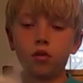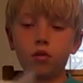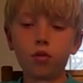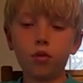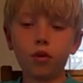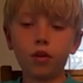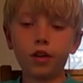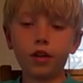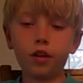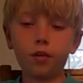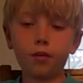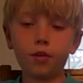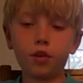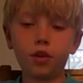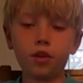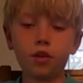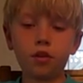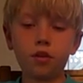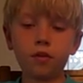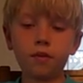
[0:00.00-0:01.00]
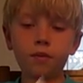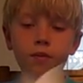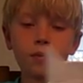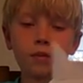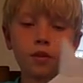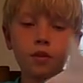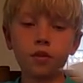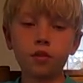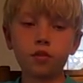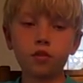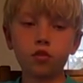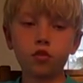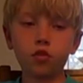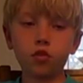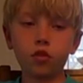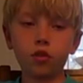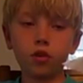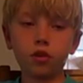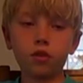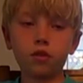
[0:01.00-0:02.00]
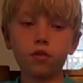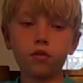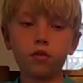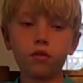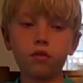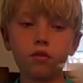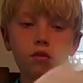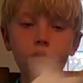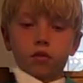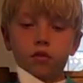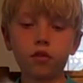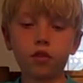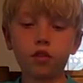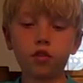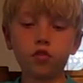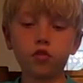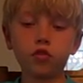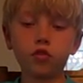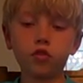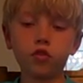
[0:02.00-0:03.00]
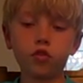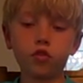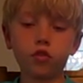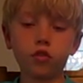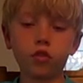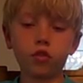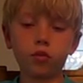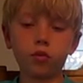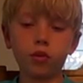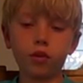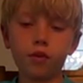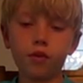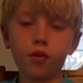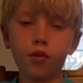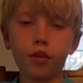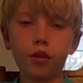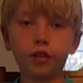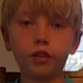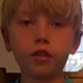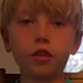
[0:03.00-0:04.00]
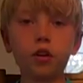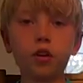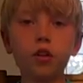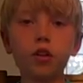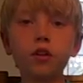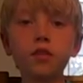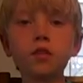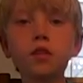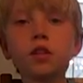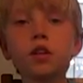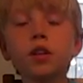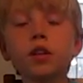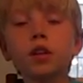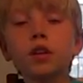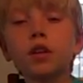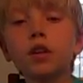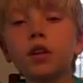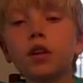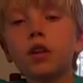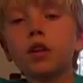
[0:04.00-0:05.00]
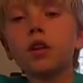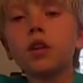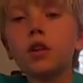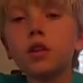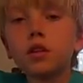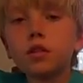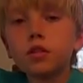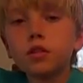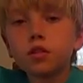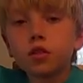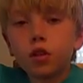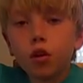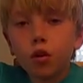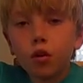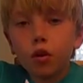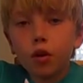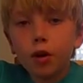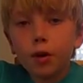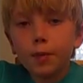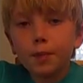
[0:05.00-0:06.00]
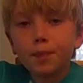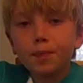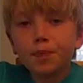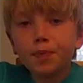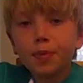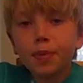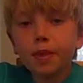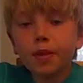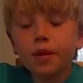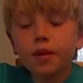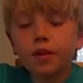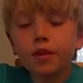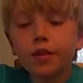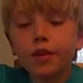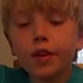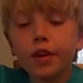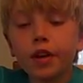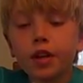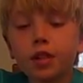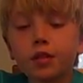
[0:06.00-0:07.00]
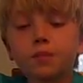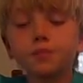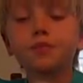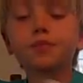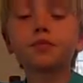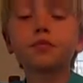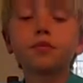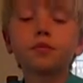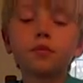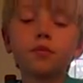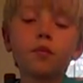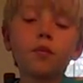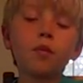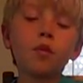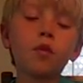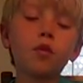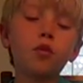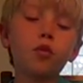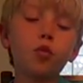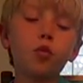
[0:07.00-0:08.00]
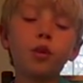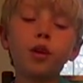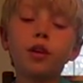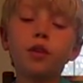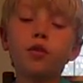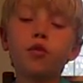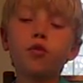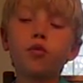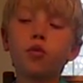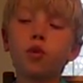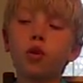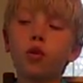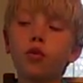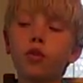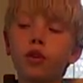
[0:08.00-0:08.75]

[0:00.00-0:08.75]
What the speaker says: origami shuriken. So slash ninja star, whatever you like to call it. So, yeah. And the way you throw